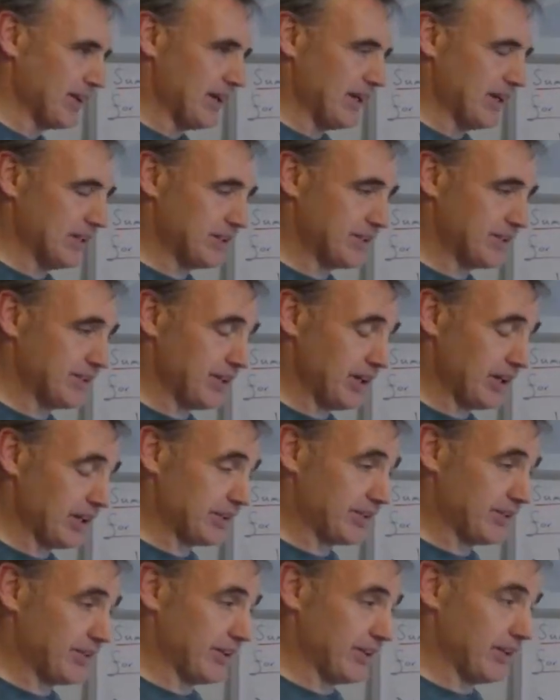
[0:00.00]
It's
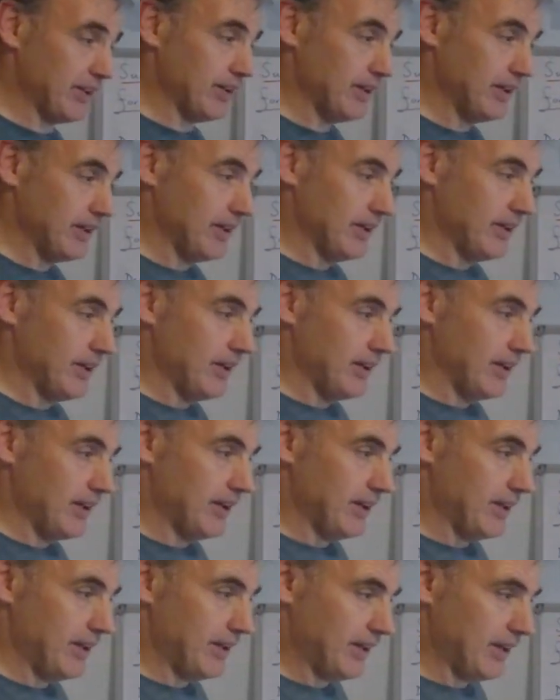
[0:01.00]
just that,
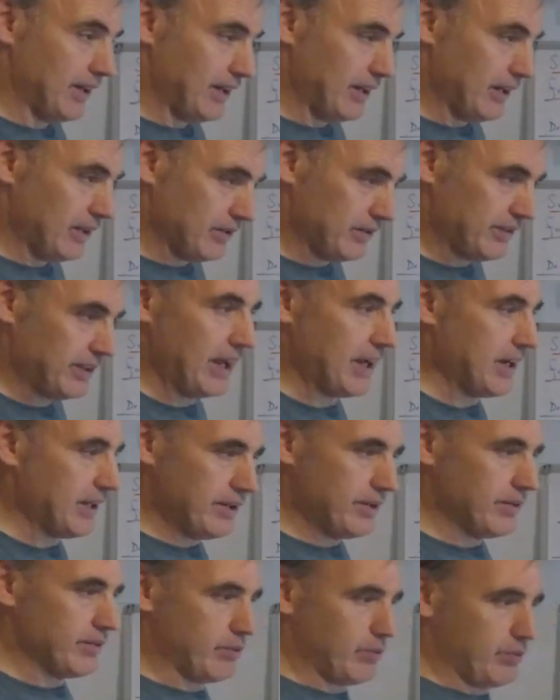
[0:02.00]

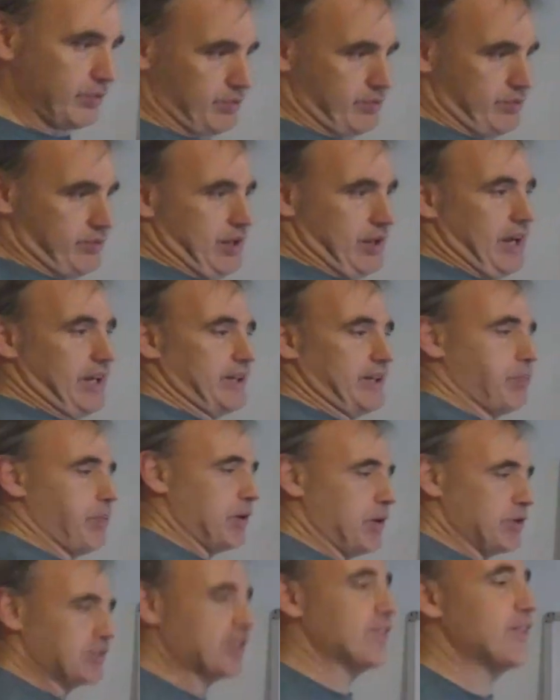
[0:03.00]
say, as
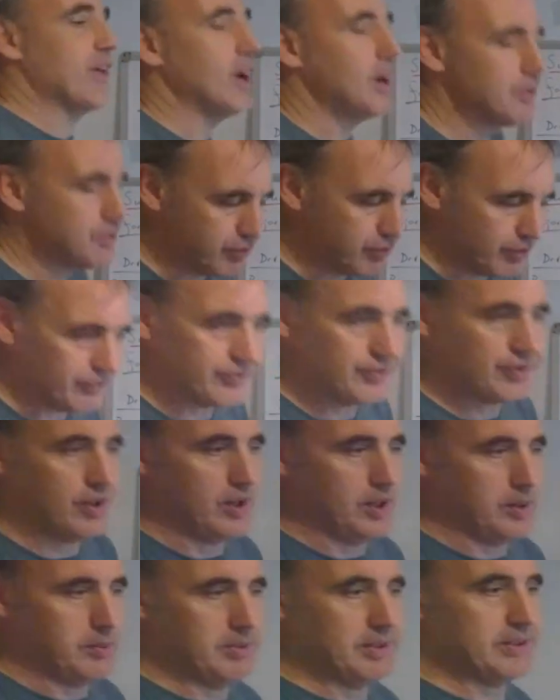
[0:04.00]
opposed to the 100th
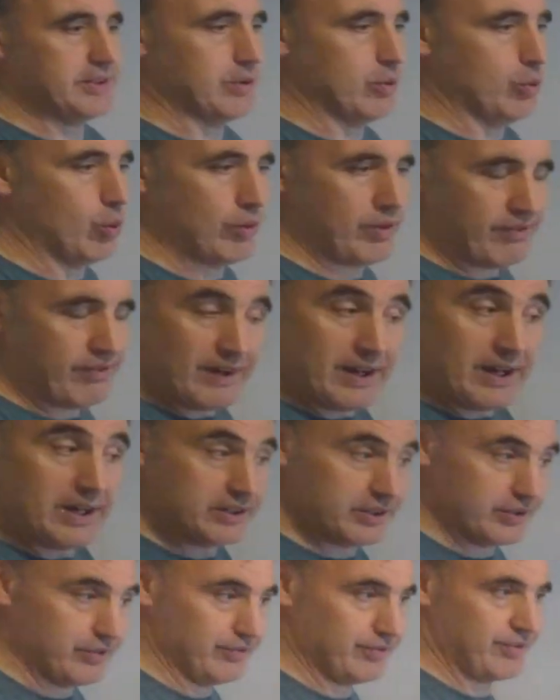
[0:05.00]
time, or the
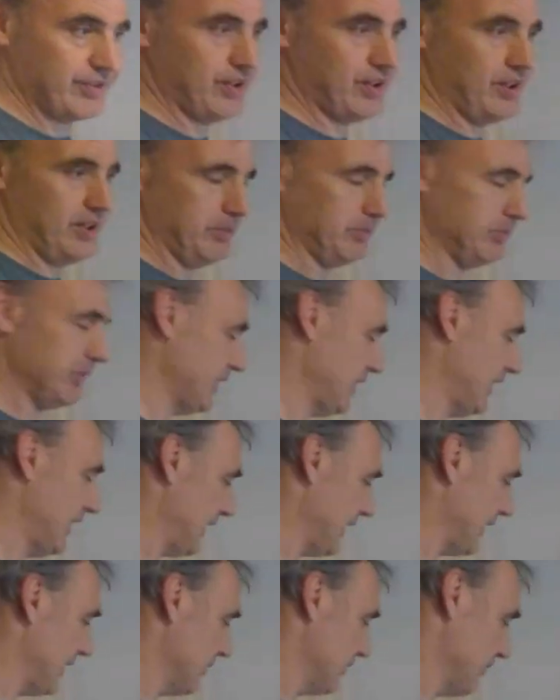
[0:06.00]
1000th time,
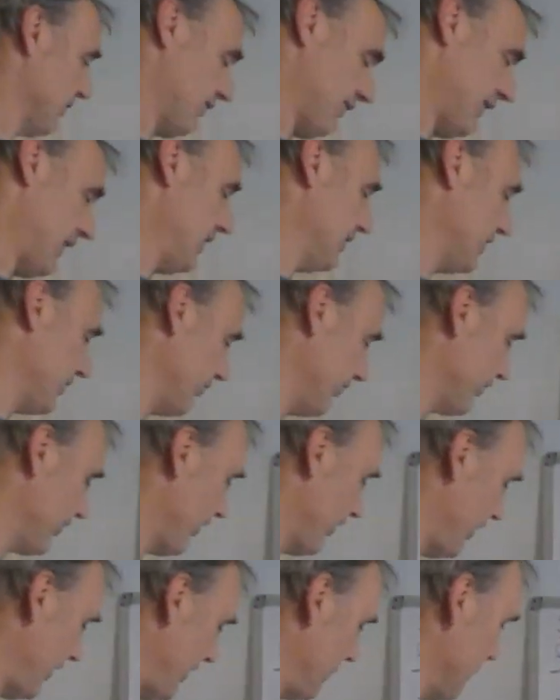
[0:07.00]
say, the 1000th
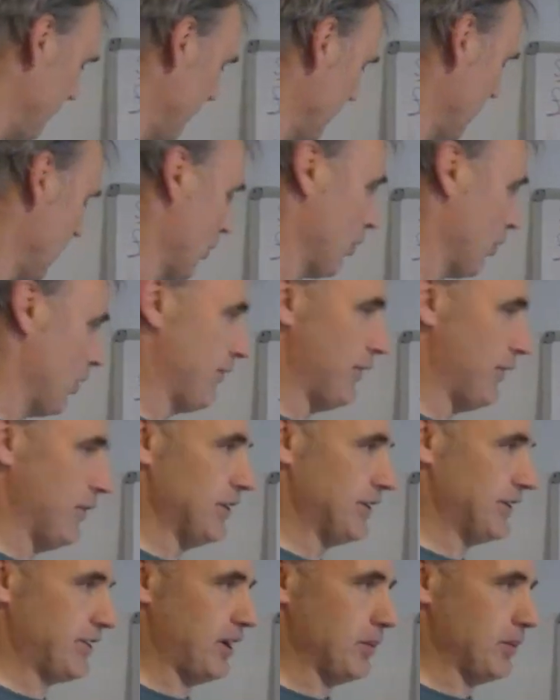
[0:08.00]
time. Well, the
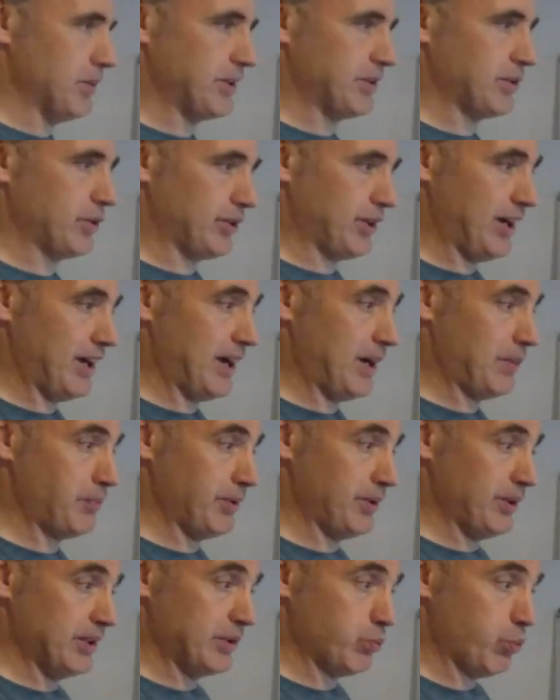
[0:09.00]
first time it's got to
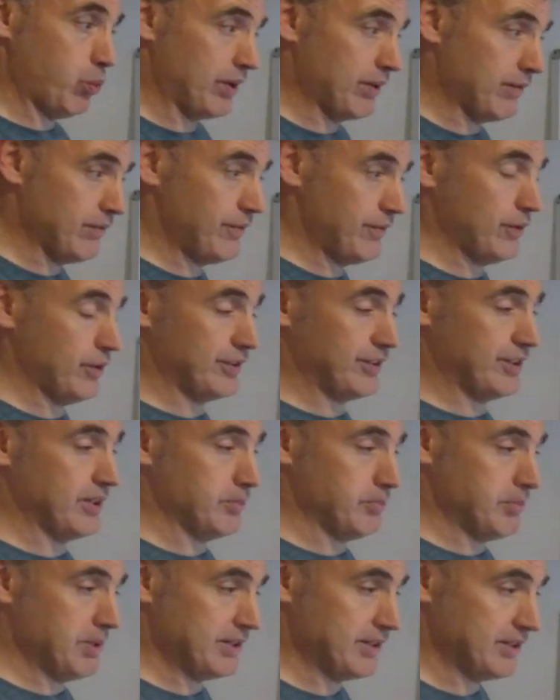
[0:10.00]
happen is 1 in
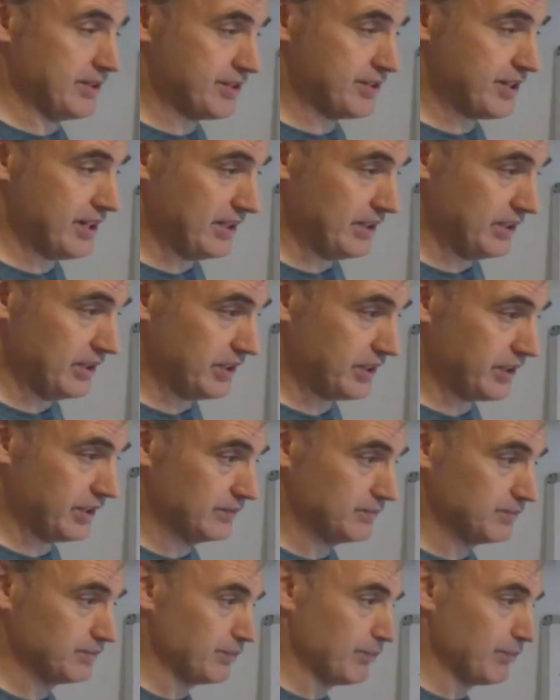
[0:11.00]
13 million chance.